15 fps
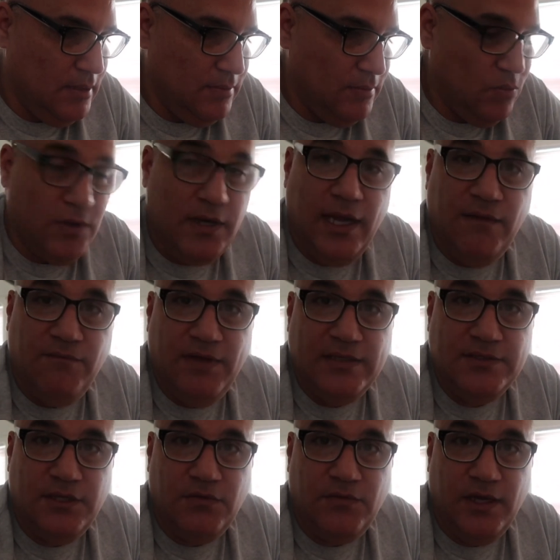Would I
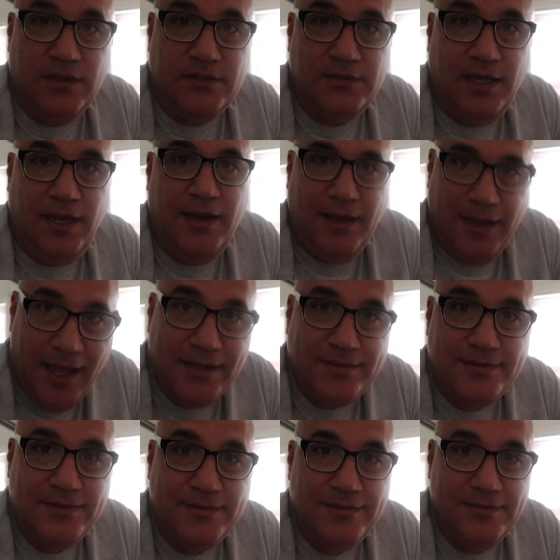invest in real estate?
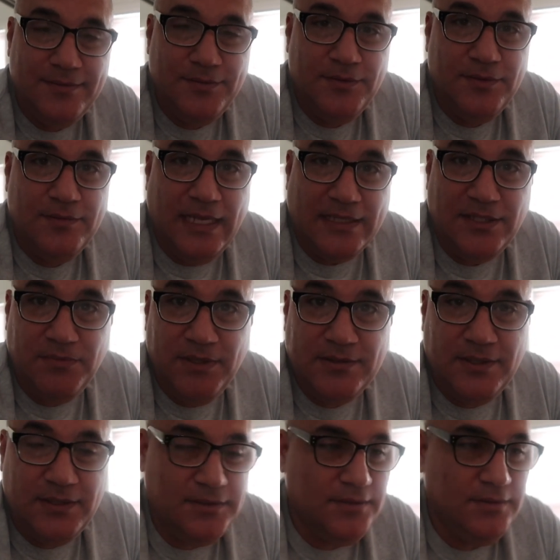Yes. That's a
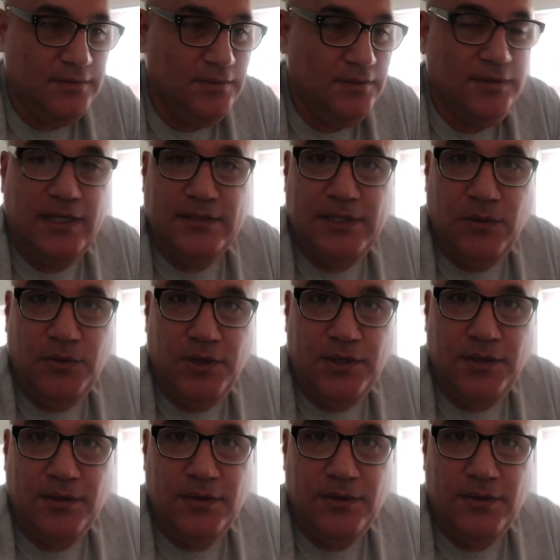business. Yes, I would.